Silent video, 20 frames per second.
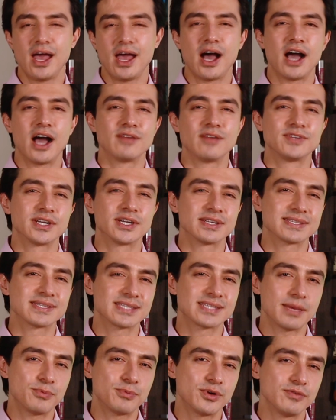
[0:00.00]
I've done a
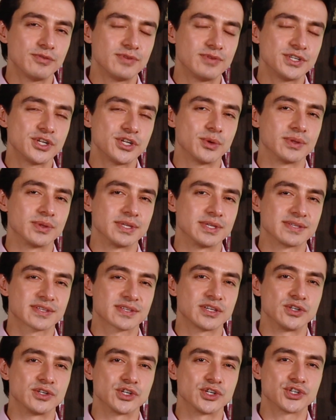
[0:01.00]
separate video on this
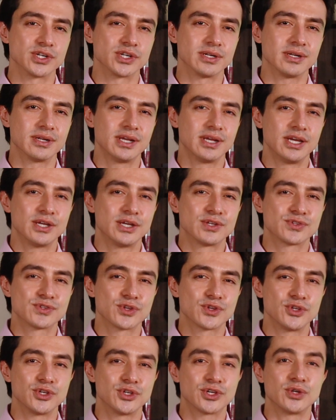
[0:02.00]
condition,
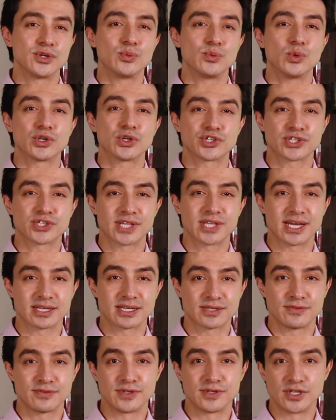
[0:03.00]
so you can watch that
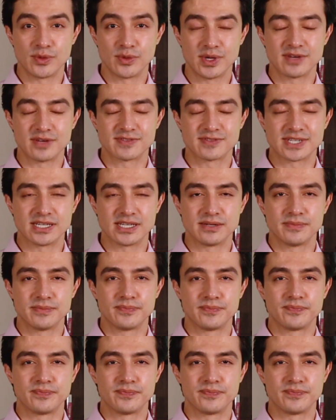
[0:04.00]
video after.